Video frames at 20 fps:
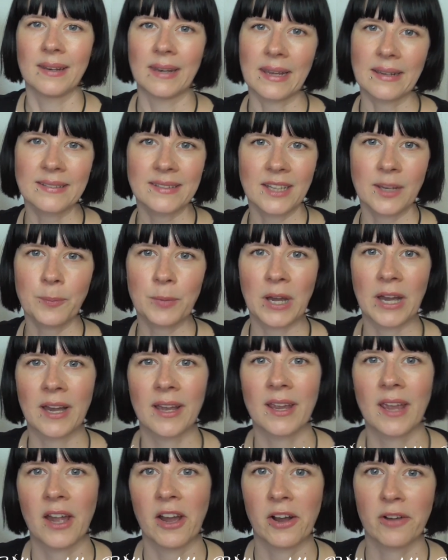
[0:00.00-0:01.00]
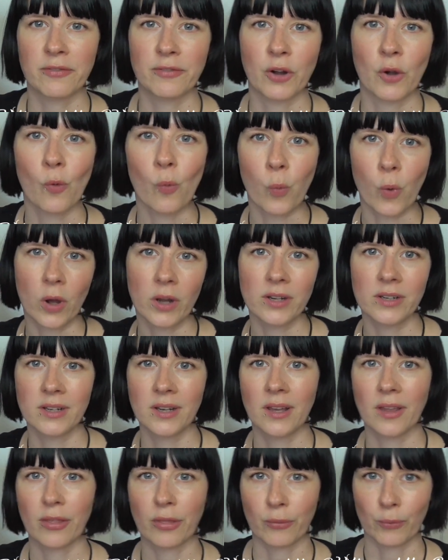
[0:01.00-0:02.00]
Next up, I have
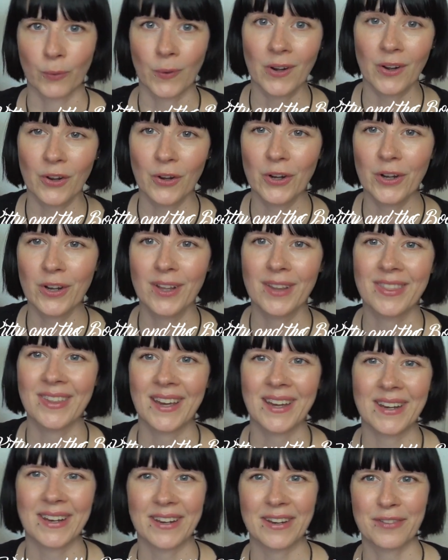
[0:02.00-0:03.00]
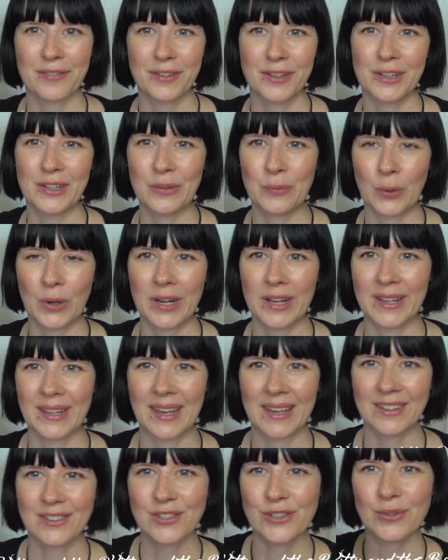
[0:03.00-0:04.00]
one thriller that I definitely want to
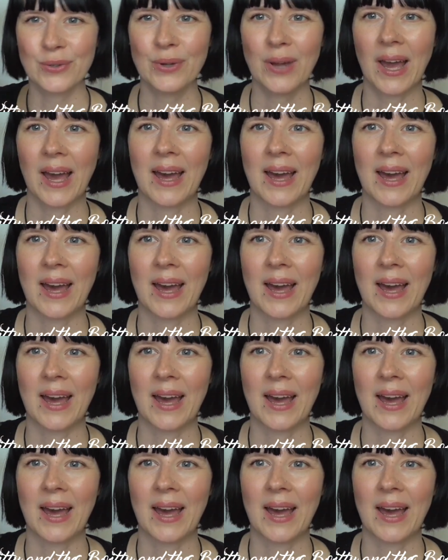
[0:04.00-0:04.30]
get to,